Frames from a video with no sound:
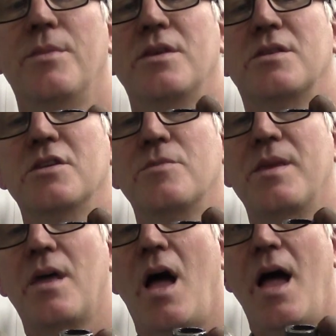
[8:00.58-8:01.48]
of this would be
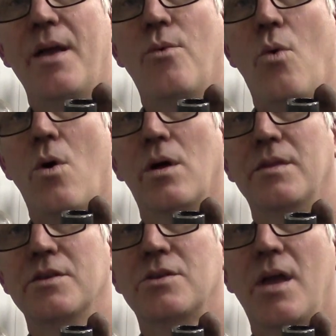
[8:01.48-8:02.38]
the high wall on
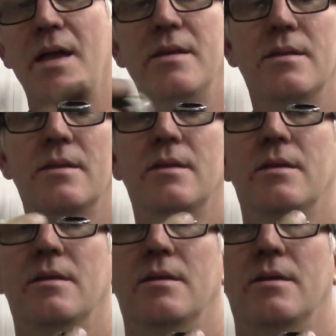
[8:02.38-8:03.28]
this side,
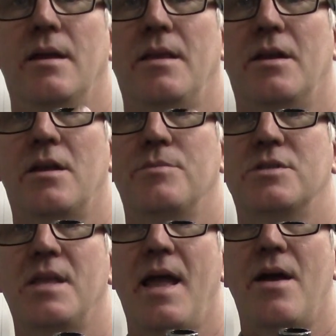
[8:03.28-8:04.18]
and then it comes
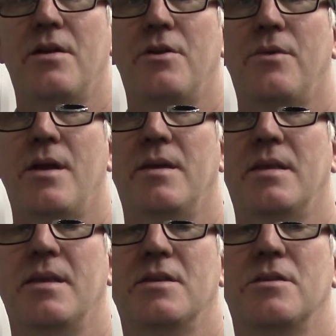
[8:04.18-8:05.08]
down and around
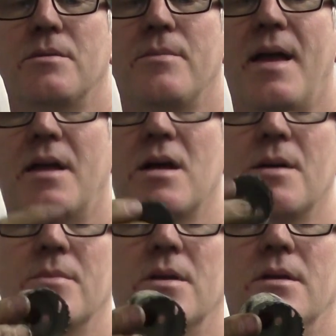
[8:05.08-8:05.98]
like this and then back
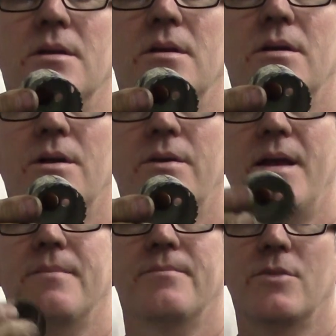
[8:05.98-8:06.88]
up. All
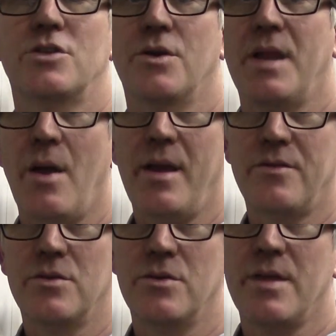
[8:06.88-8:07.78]
right? So now we have
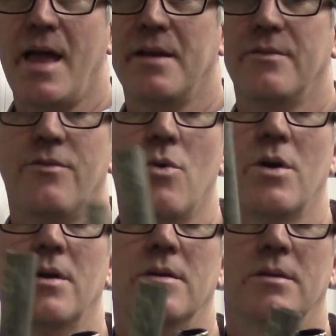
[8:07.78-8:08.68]
to do that
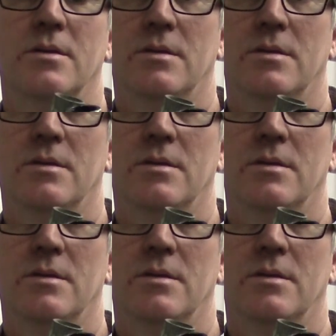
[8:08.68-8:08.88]
for